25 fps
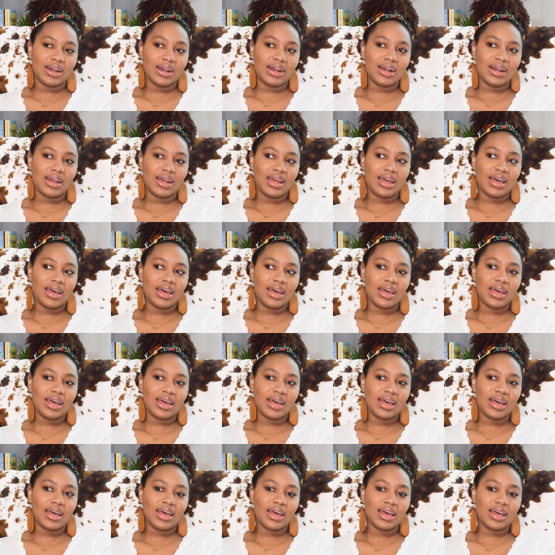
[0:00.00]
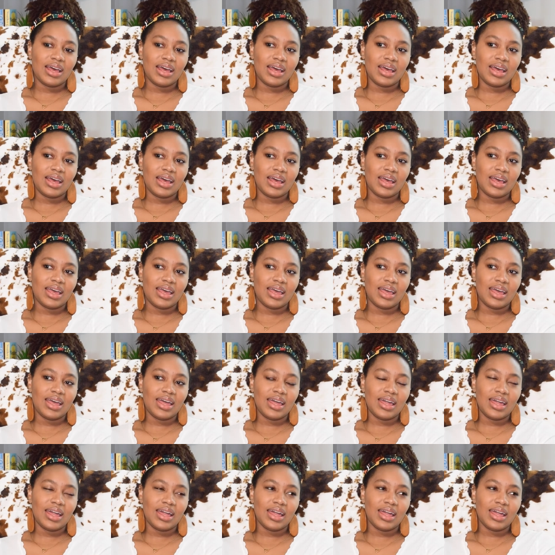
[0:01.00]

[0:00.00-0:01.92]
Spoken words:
Nothing is said.